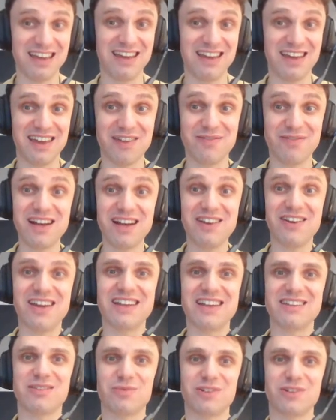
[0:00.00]

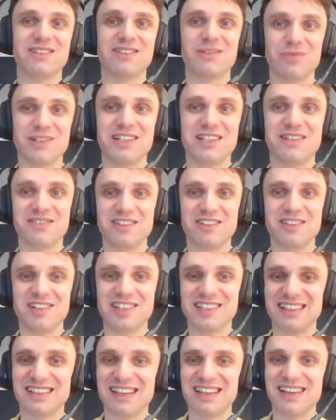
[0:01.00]
evaluate whatever it is
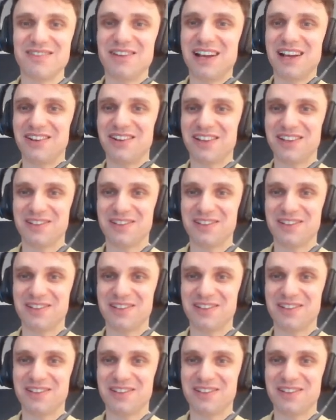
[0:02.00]
that they evaluate.